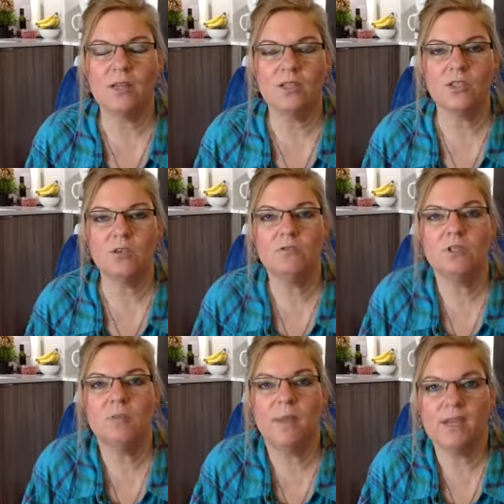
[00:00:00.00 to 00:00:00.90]
and so
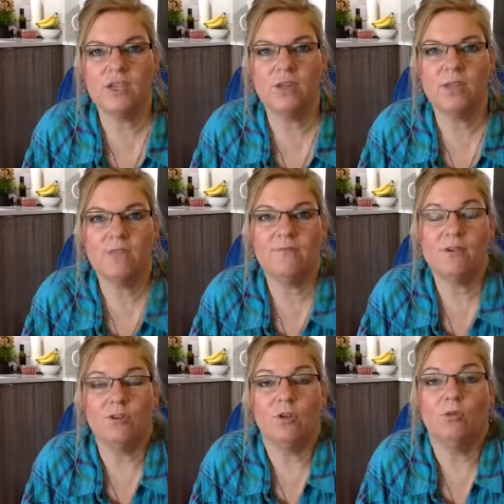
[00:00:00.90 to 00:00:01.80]
special. They feel
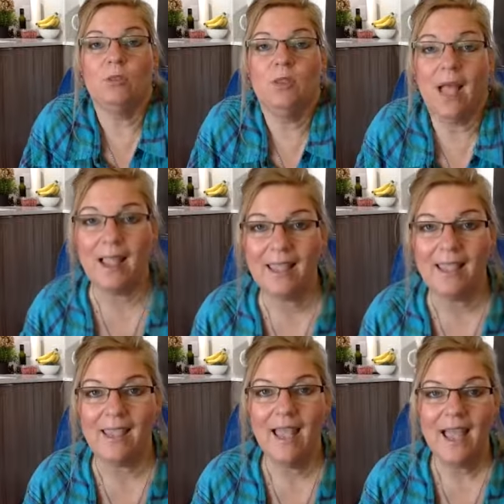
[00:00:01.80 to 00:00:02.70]
so
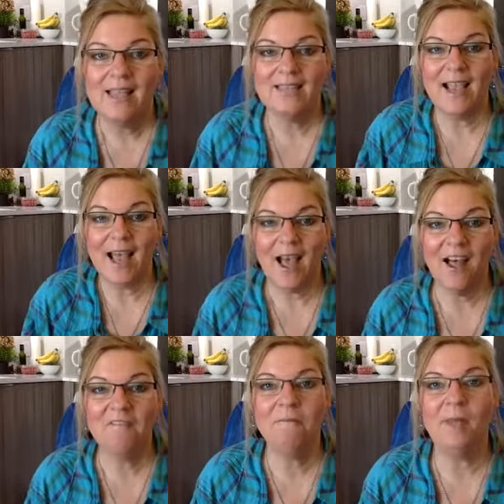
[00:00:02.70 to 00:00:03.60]
lucky to
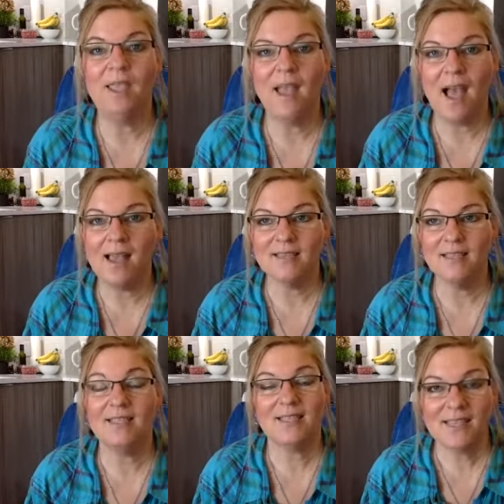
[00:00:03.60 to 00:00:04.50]
have me as
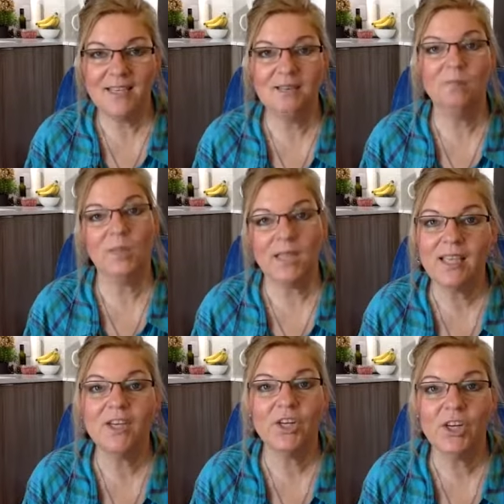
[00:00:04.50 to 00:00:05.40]
a team
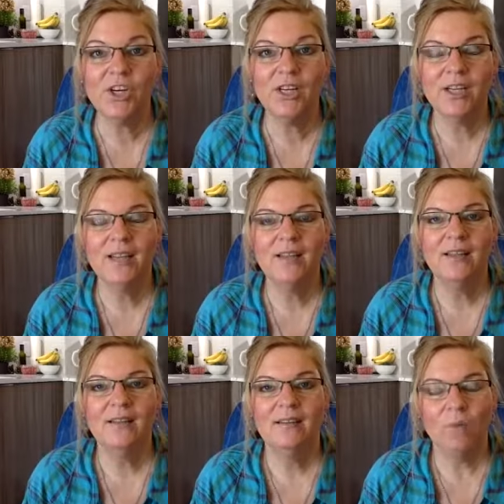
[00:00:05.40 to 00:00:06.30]
leader.
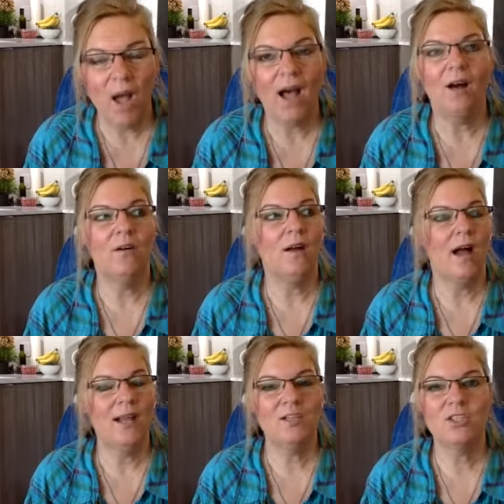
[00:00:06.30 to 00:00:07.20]
Wow,
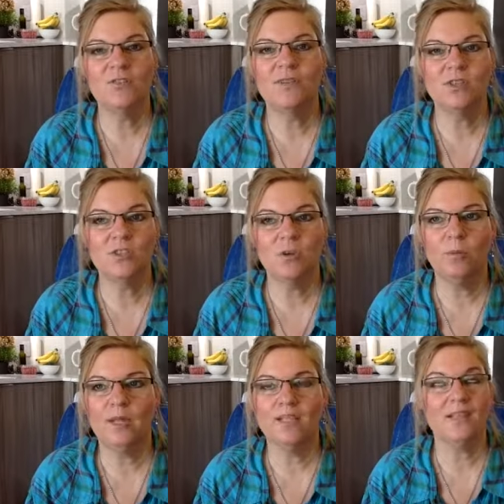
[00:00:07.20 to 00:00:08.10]
I just feel so
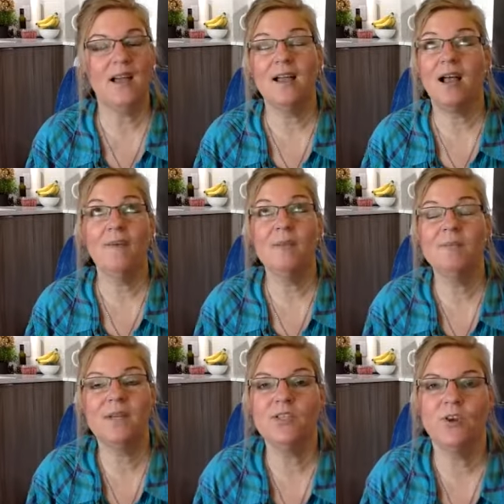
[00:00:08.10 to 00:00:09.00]
blessed. I, am in
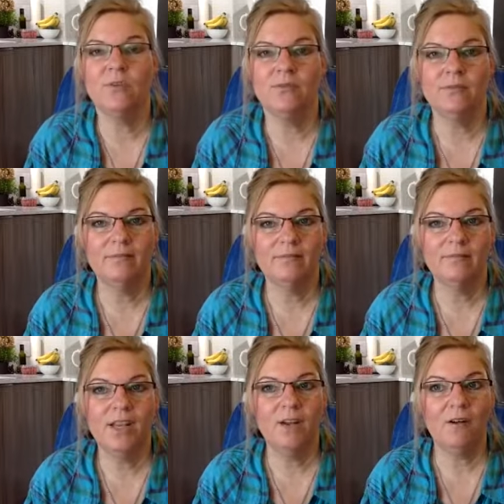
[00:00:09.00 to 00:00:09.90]
my zone.
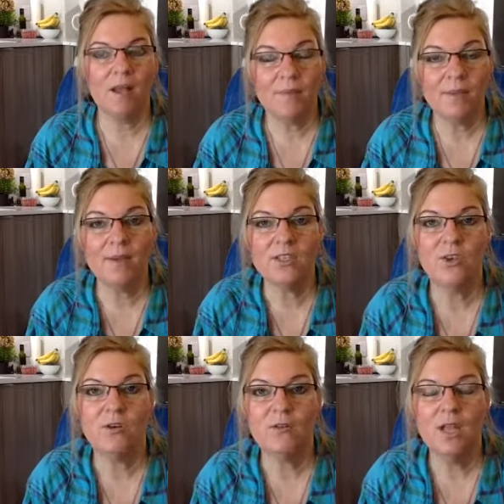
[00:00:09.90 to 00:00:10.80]
You know, I'm in my
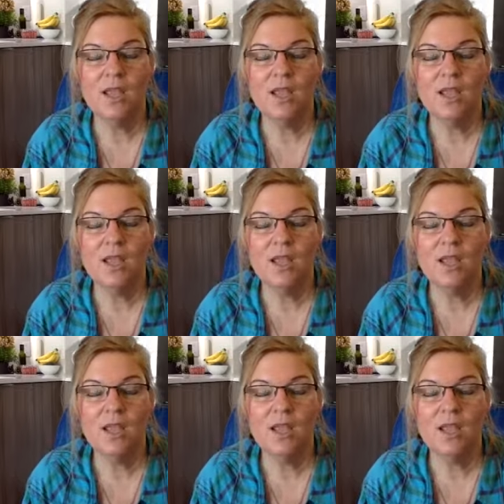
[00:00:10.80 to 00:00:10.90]
zone.